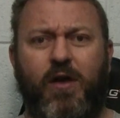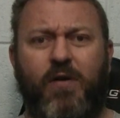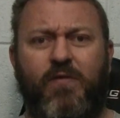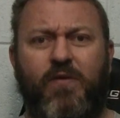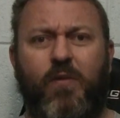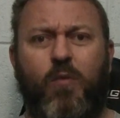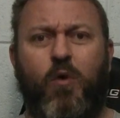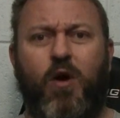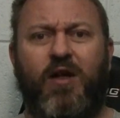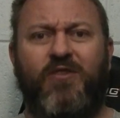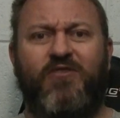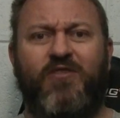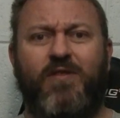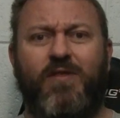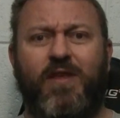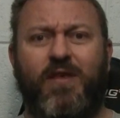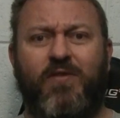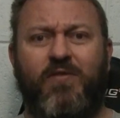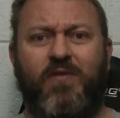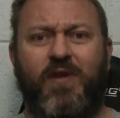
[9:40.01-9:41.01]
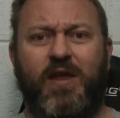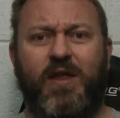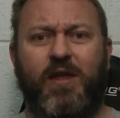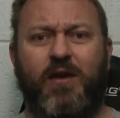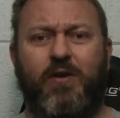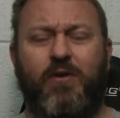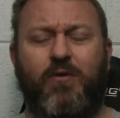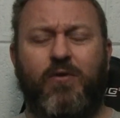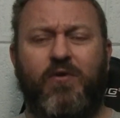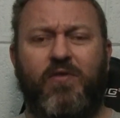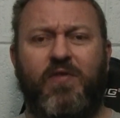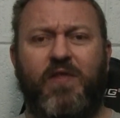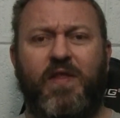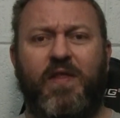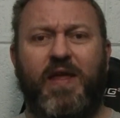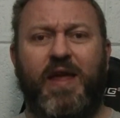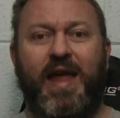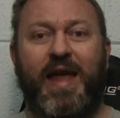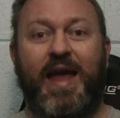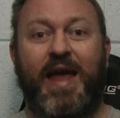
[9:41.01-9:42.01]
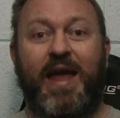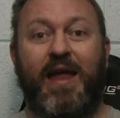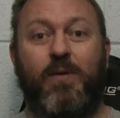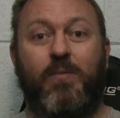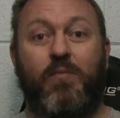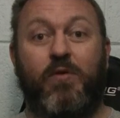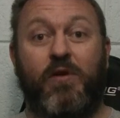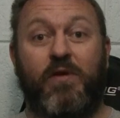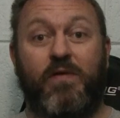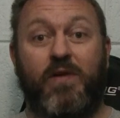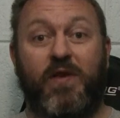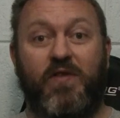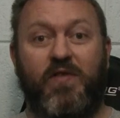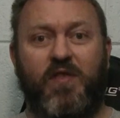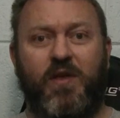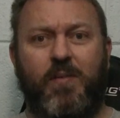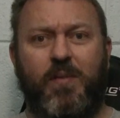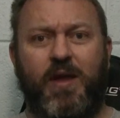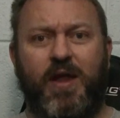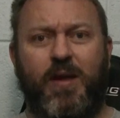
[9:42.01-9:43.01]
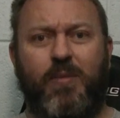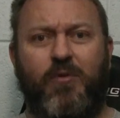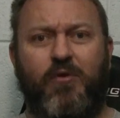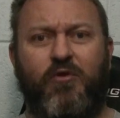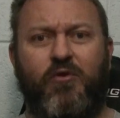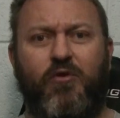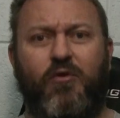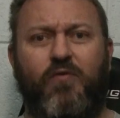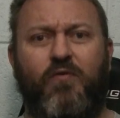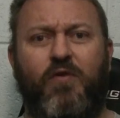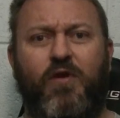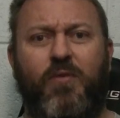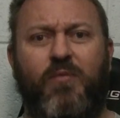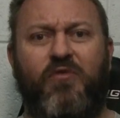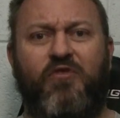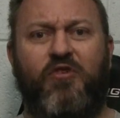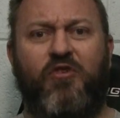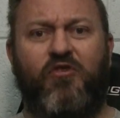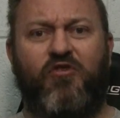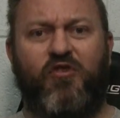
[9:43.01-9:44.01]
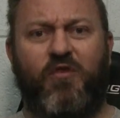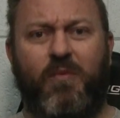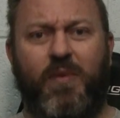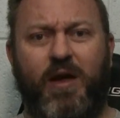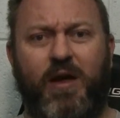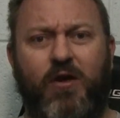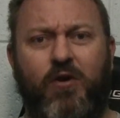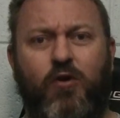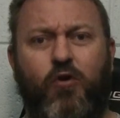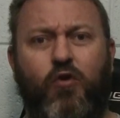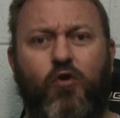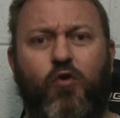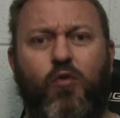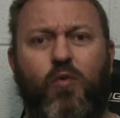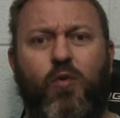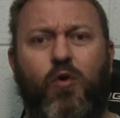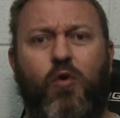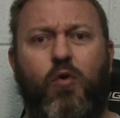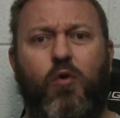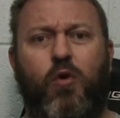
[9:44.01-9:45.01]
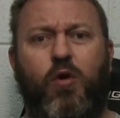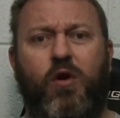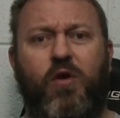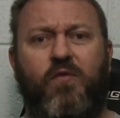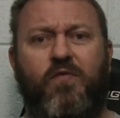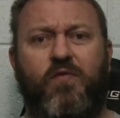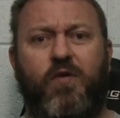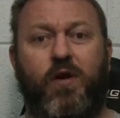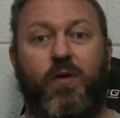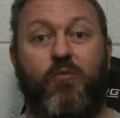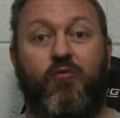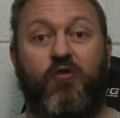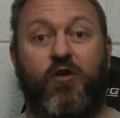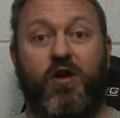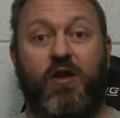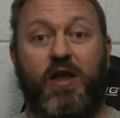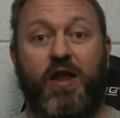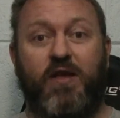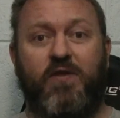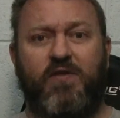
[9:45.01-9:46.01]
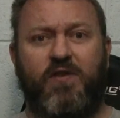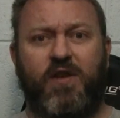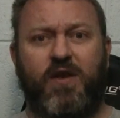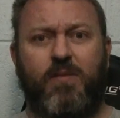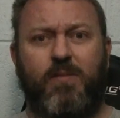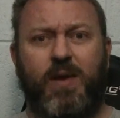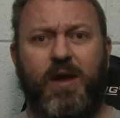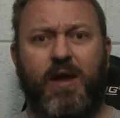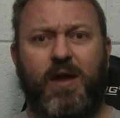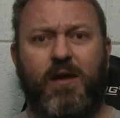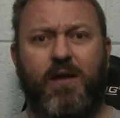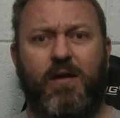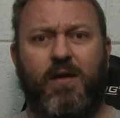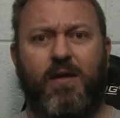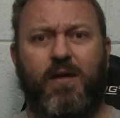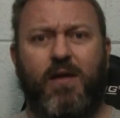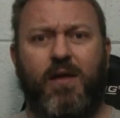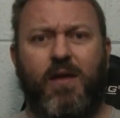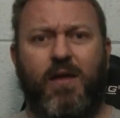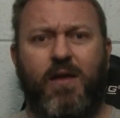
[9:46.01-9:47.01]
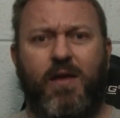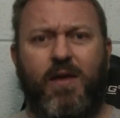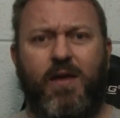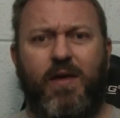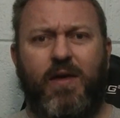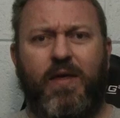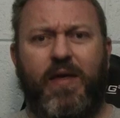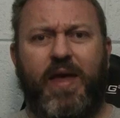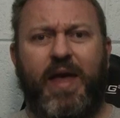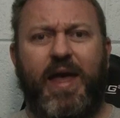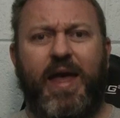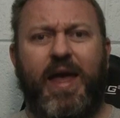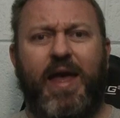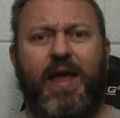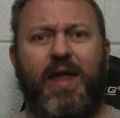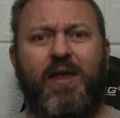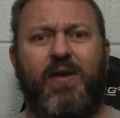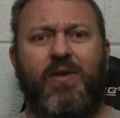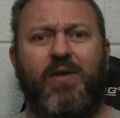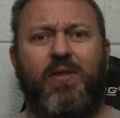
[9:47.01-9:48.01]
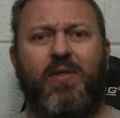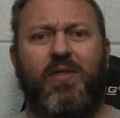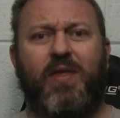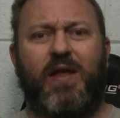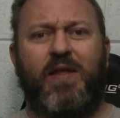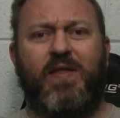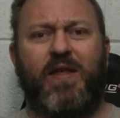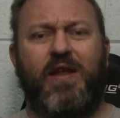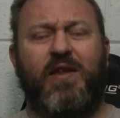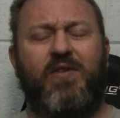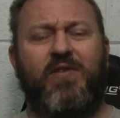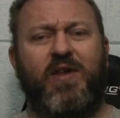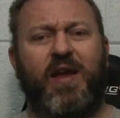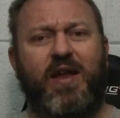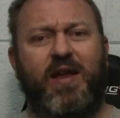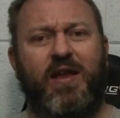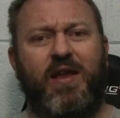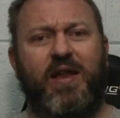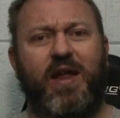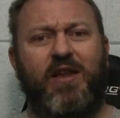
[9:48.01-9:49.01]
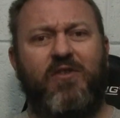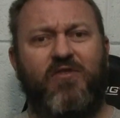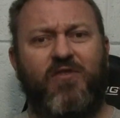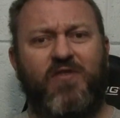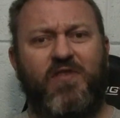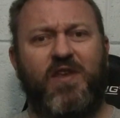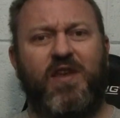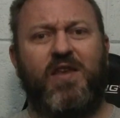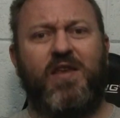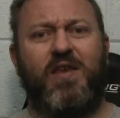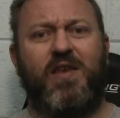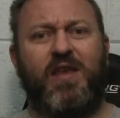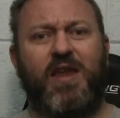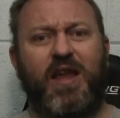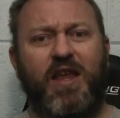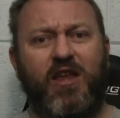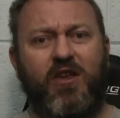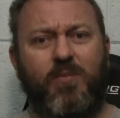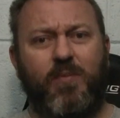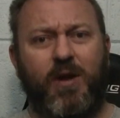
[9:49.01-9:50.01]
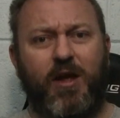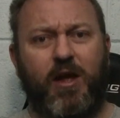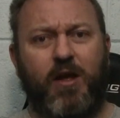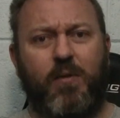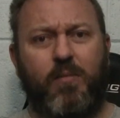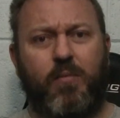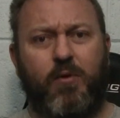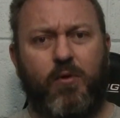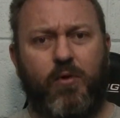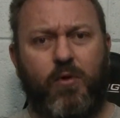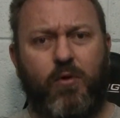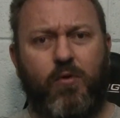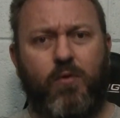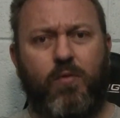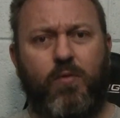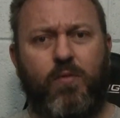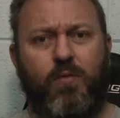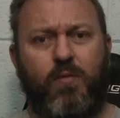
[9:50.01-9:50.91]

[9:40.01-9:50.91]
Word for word: from watching these videos than they had previously been able to from searching my home or from drug testing me. And that they decided I just didn't need to be on parole.